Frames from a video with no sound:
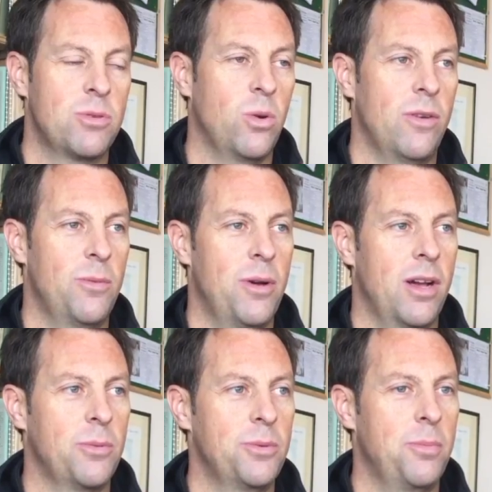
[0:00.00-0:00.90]
It was quite
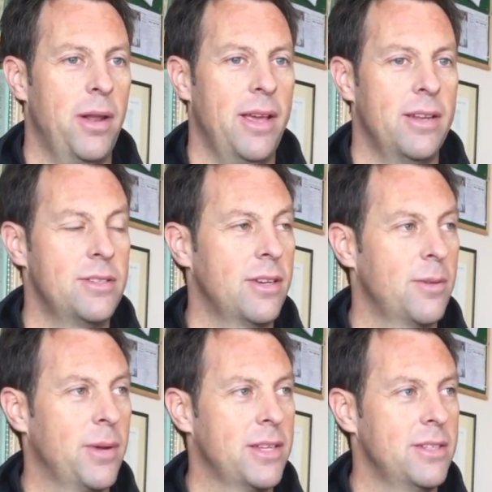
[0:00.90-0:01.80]
remarkable to play in, as you
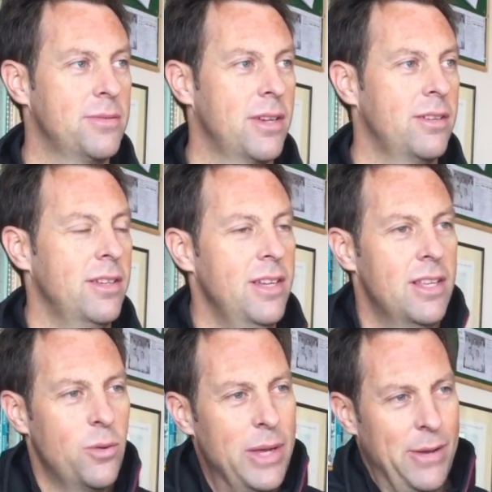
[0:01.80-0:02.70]
can imagine. So
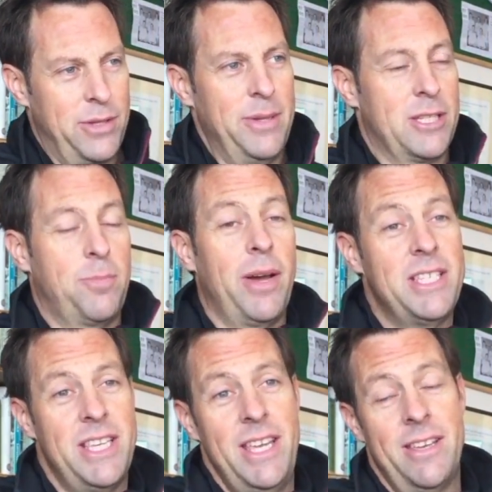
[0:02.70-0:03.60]
the wicket was a bit
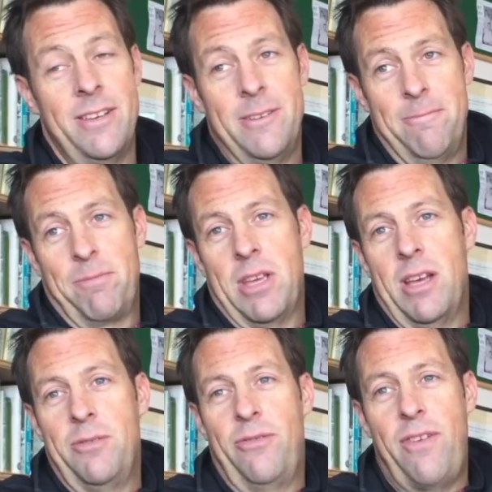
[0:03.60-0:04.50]
spicy.
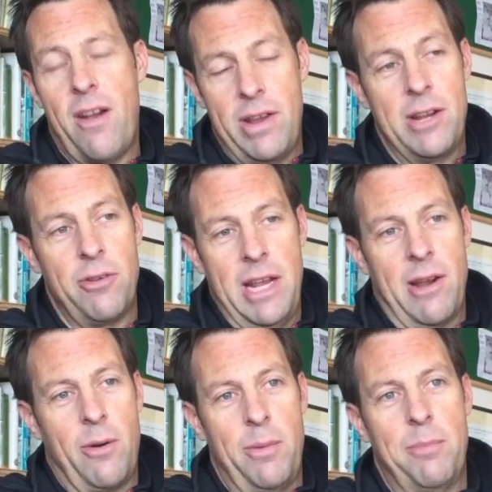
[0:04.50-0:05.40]
It was very
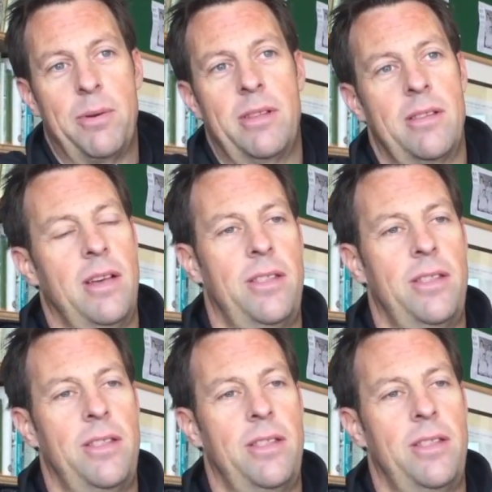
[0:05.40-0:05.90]
green, I remember.